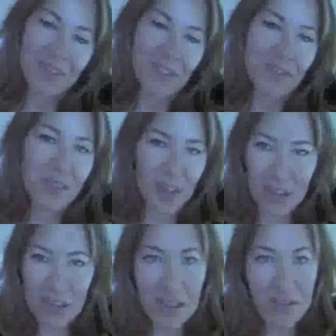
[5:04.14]
to
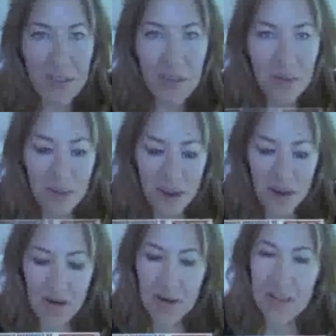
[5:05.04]
Sunny TV,
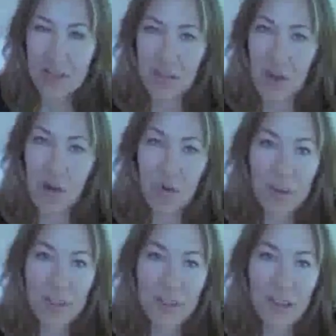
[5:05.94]
where it's
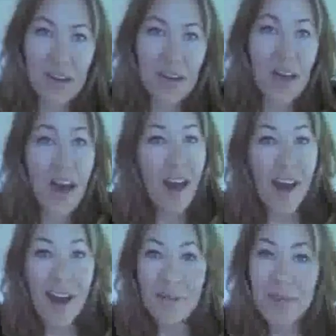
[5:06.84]
always sunny.
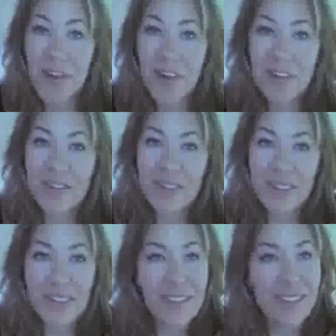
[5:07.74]
I'm your
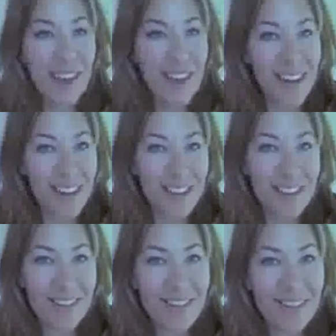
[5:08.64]
host, Sunny.
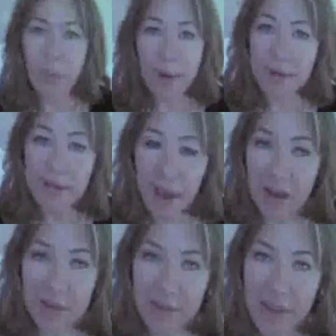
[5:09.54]
Obama's
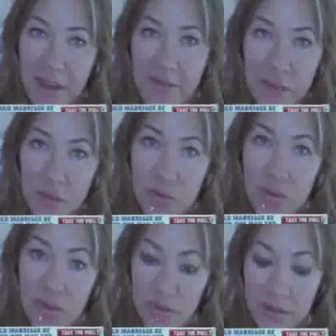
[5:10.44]
gotten himself
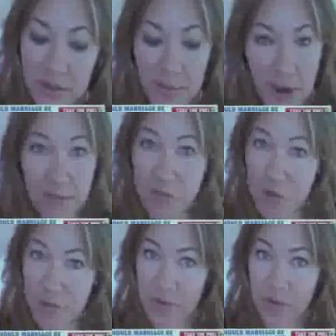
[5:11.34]
into a little spot of
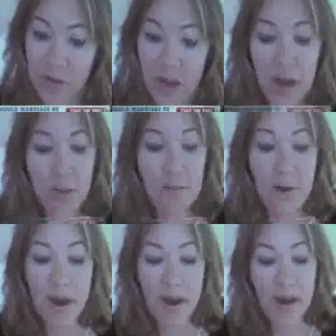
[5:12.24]
trouble
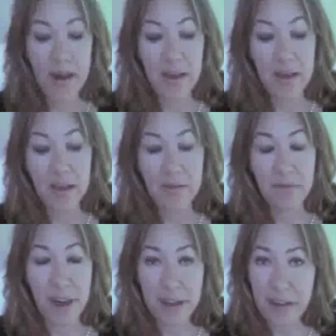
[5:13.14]
by
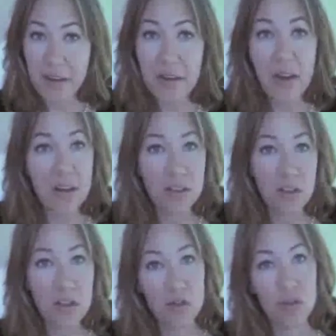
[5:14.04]
violating the
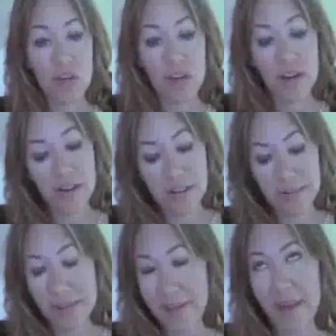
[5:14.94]
Constitution,
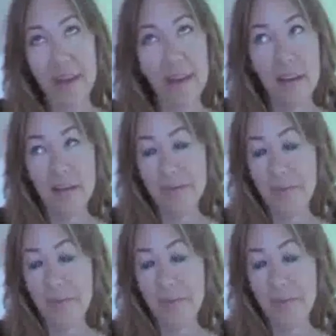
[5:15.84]
something like